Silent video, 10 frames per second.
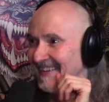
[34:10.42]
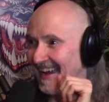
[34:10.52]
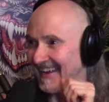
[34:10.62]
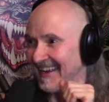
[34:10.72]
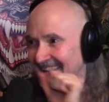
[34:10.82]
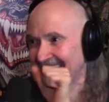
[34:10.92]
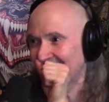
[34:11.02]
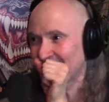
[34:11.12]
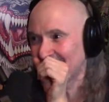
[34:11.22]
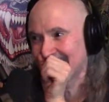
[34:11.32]
You had
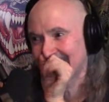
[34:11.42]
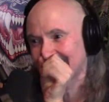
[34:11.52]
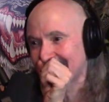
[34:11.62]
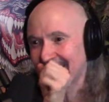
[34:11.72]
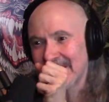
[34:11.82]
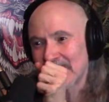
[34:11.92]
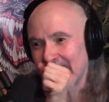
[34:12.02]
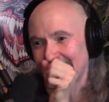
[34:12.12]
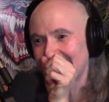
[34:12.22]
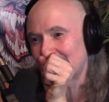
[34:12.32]
that old little,
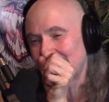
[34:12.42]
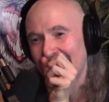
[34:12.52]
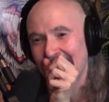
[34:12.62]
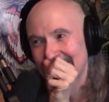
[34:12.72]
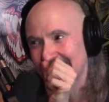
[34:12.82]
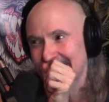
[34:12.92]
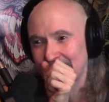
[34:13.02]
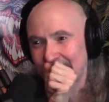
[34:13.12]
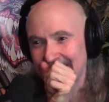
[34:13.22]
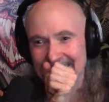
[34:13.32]
weird little box thing
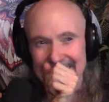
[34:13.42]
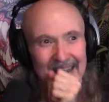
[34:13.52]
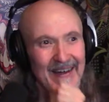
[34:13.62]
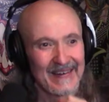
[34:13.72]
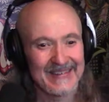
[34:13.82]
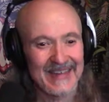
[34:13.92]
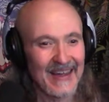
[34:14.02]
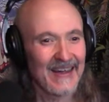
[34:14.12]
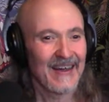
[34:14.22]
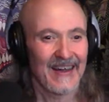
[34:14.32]
that made the sounds.
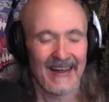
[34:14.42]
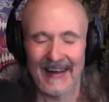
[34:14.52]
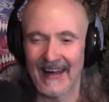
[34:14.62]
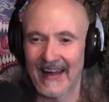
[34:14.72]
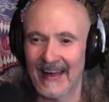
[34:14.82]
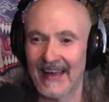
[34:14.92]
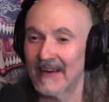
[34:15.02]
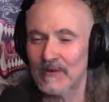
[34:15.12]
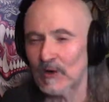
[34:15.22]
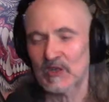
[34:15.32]
Uh, uh, and,
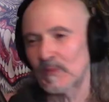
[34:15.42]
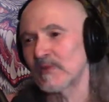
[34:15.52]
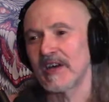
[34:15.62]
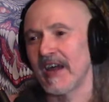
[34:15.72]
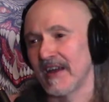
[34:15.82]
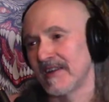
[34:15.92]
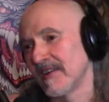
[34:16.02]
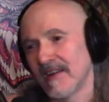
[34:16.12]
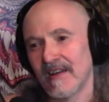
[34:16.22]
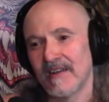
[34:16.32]
of course, you
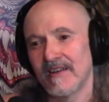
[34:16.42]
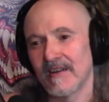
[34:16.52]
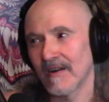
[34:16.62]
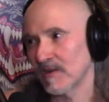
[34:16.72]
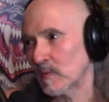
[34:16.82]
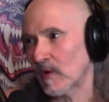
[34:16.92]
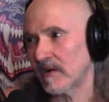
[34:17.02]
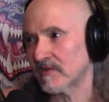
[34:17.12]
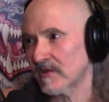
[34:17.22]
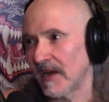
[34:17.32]
played all the
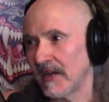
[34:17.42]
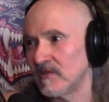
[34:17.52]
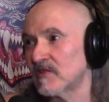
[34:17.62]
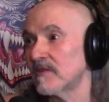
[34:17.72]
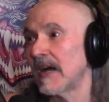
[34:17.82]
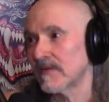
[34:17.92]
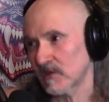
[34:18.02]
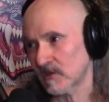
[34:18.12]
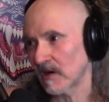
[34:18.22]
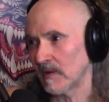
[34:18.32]
parts great. You still have
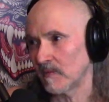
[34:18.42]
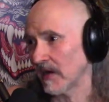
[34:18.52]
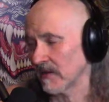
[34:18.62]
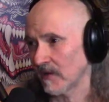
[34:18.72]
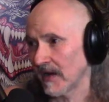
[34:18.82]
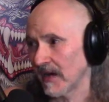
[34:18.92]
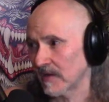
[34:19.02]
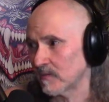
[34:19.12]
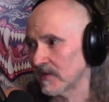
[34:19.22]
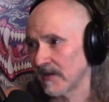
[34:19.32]
to show me, by the way, how
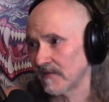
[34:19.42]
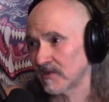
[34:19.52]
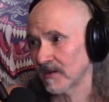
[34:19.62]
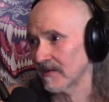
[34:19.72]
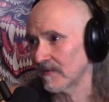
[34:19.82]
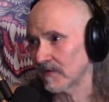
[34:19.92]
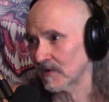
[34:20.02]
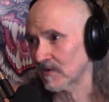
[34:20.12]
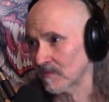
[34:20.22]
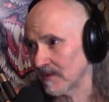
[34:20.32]
to play John the
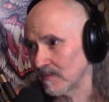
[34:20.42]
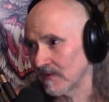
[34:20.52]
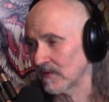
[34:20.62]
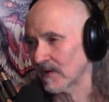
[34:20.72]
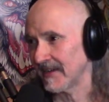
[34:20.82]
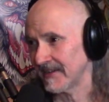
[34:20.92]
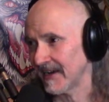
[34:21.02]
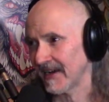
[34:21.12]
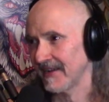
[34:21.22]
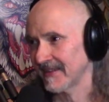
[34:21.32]
Fisherman before I
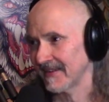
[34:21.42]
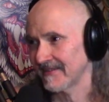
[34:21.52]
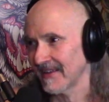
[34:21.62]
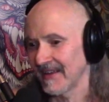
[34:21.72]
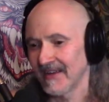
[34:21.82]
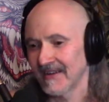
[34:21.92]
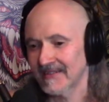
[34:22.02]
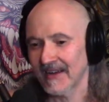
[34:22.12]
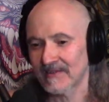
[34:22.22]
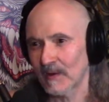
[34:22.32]
die. That, yeah,
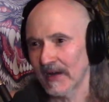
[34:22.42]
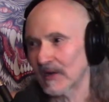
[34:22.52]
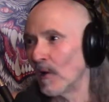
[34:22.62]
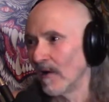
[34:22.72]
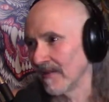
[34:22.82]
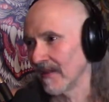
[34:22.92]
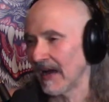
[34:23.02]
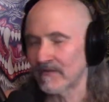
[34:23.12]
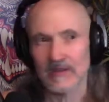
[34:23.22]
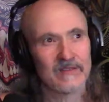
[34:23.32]
absolutely. That's my goal in
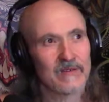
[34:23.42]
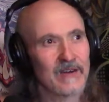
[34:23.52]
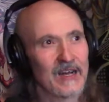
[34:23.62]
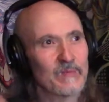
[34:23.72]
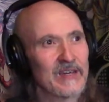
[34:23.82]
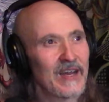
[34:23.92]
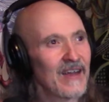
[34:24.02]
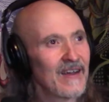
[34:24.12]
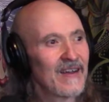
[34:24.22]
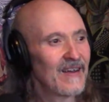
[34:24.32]
life, to learn how to play.
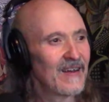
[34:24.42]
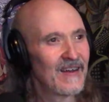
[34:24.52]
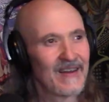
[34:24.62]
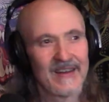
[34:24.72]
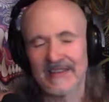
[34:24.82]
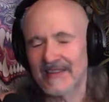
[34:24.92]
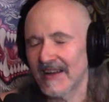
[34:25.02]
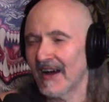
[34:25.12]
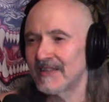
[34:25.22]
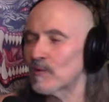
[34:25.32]
That's a good one,
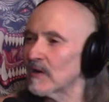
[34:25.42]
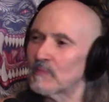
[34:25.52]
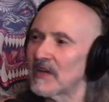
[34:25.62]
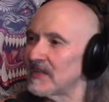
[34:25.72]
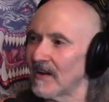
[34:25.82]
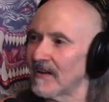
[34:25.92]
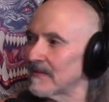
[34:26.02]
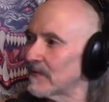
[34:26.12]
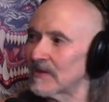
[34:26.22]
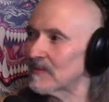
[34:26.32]
man. I just want to play John the
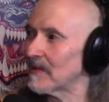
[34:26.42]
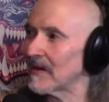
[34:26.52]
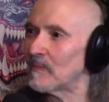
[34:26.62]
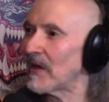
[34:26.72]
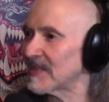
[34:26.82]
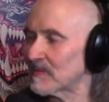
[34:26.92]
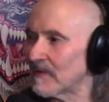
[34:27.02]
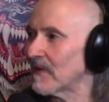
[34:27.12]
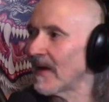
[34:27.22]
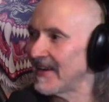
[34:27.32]
Fisherman on bass
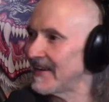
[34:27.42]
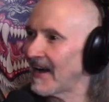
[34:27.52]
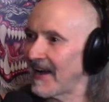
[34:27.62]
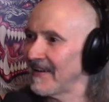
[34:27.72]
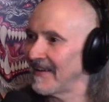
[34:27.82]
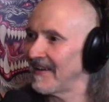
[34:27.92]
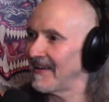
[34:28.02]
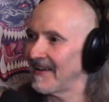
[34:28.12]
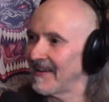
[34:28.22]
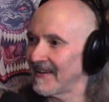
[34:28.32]
before I die. I have
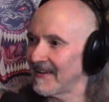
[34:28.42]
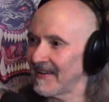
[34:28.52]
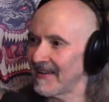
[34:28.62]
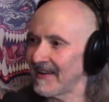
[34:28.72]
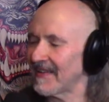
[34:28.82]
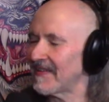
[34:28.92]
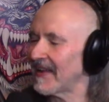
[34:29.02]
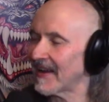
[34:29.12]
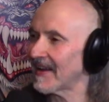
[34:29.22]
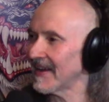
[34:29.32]
a video of that. And
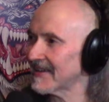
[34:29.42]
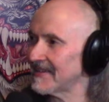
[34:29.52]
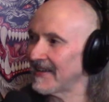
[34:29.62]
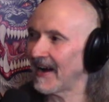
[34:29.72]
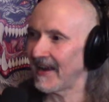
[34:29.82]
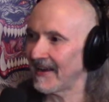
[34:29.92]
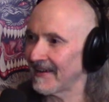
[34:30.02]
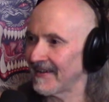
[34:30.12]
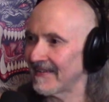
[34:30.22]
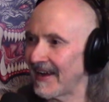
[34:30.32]
then I could die,
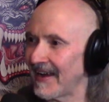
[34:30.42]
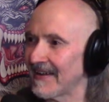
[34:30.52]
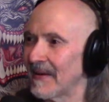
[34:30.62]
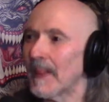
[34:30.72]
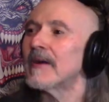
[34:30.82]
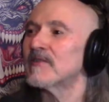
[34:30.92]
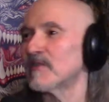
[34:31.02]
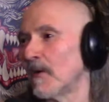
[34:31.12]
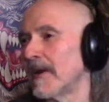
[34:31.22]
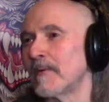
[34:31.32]
right?
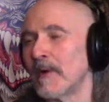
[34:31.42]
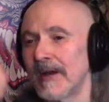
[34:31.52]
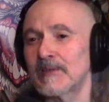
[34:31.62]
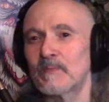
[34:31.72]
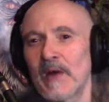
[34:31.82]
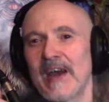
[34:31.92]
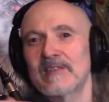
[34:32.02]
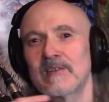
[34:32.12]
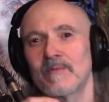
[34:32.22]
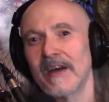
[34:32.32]
So anyways, back
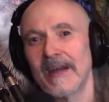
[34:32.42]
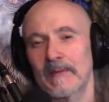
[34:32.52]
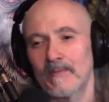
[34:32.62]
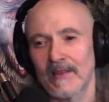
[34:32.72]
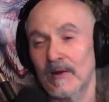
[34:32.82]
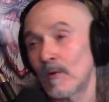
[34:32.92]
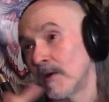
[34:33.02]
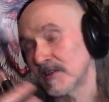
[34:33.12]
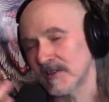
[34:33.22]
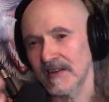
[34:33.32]
to my
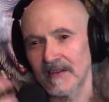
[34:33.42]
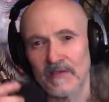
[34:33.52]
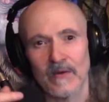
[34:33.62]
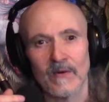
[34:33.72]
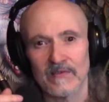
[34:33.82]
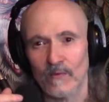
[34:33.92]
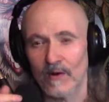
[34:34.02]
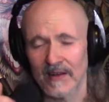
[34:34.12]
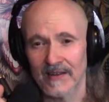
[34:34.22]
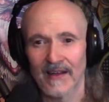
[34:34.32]
question, if there was
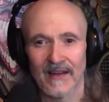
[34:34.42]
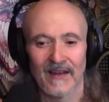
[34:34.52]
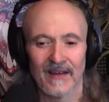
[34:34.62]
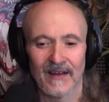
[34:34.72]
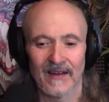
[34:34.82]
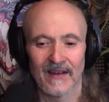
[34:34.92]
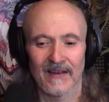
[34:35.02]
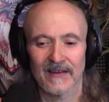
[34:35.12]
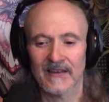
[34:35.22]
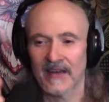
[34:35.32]
one.
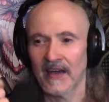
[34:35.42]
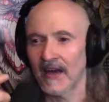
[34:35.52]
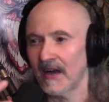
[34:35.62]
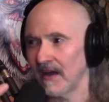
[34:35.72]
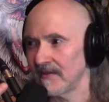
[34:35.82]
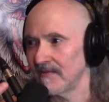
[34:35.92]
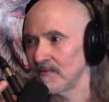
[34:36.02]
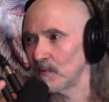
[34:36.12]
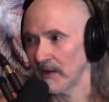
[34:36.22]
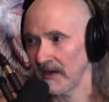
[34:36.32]
Uh, Can
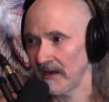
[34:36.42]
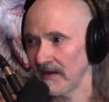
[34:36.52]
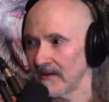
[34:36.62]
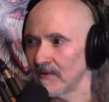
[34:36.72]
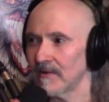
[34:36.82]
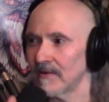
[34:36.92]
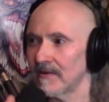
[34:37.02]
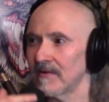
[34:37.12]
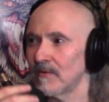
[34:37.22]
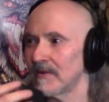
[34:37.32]
we
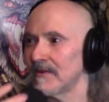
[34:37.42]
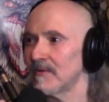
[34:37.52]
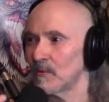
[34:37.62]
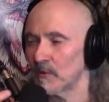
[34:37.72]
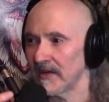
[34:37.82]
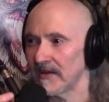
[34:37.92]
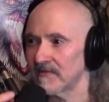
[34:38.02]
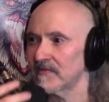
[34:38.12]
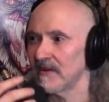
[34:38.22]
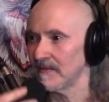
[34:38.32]
or will we
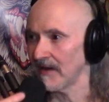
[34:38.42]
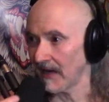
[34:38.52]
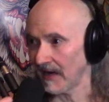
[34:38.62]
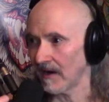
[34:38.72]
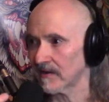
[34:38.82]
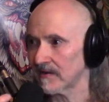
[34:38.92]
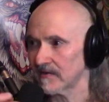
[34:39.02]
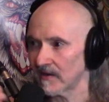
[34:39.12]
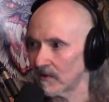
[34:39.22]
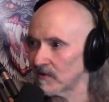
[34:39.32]
somehow, because
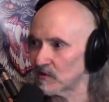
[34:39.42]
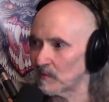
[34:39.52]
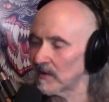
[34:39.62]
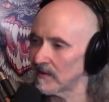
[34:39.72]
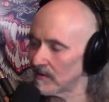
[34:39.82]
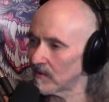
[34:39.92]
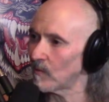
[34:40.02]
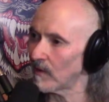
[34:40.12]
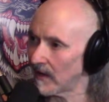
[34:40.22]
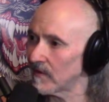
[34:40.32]
I know it's been a little
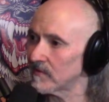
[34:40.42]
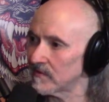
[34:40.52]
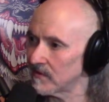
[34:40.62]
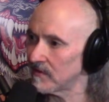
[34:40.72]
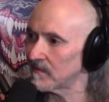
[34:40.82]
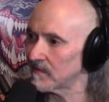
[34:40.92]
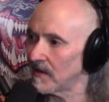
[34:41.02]
while since you've